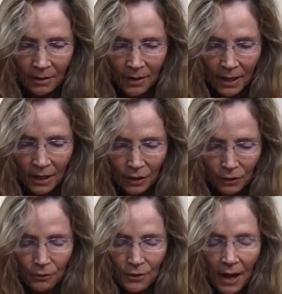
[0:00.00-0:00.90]
Thank
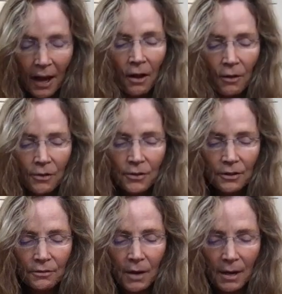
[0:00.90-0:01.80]
you for the health
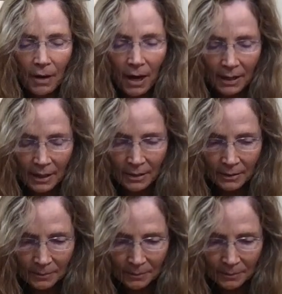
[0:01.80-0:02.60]
of my body.